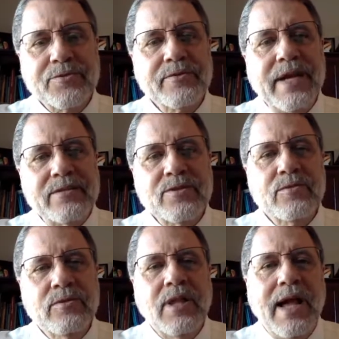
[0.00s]
through that
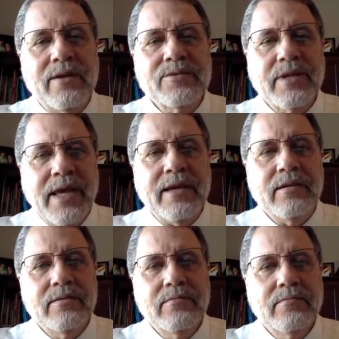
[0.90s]
schoolhouse
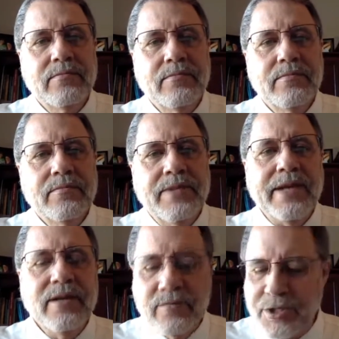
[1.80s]
gate.
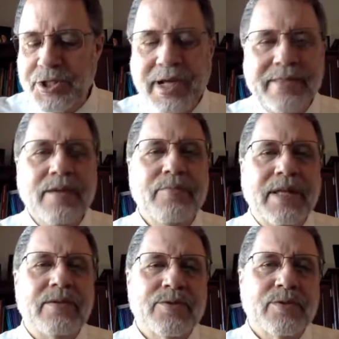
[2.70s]
They don't shed them
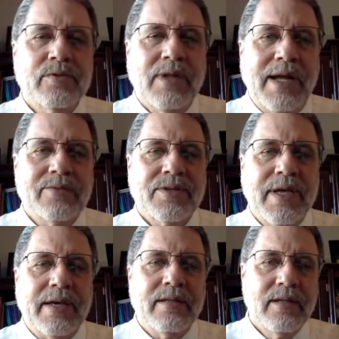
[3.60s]
at the schoolhouse
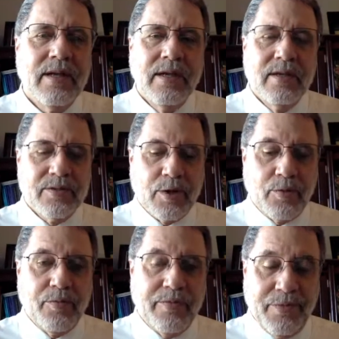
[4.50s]
gate.
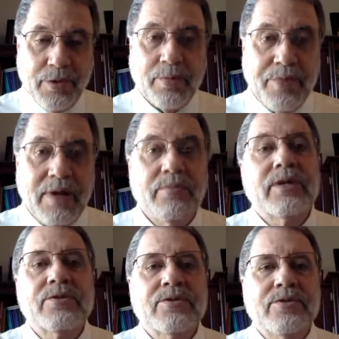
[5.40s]
So if you're a
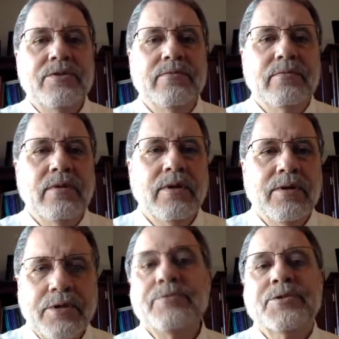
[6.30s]
public student,
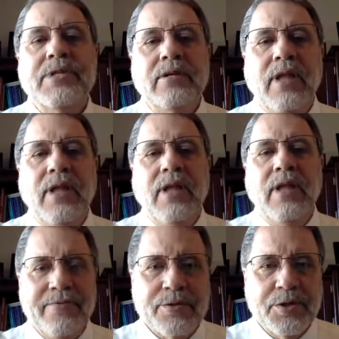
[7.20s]
you still have
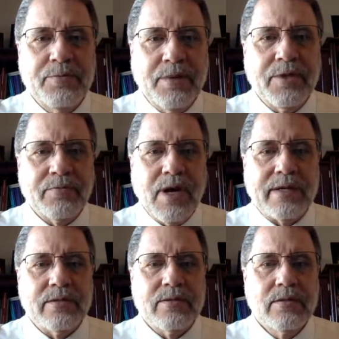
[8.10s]
First Amendment
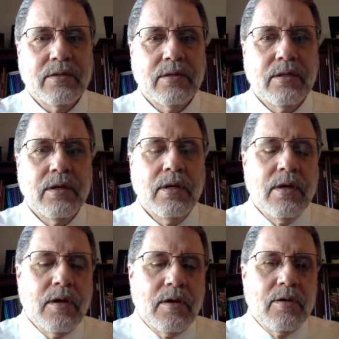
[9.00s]
rights.
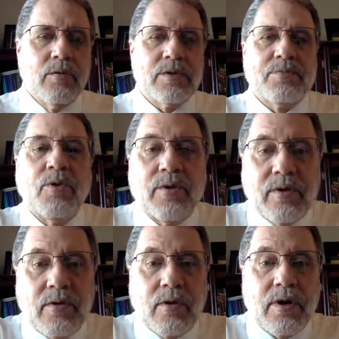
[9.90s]
What's more,
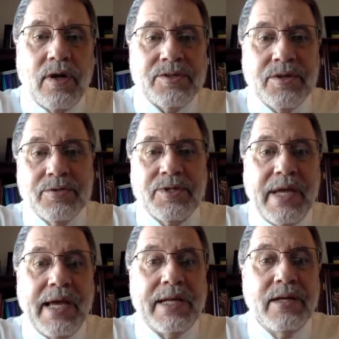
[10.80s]
the court also
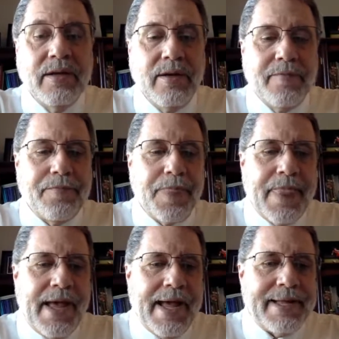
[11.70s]
said
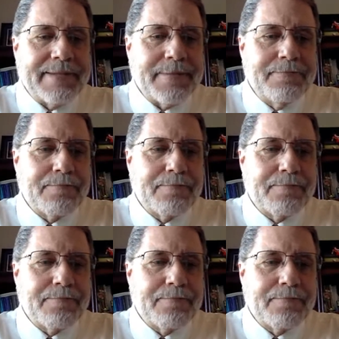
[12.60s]
that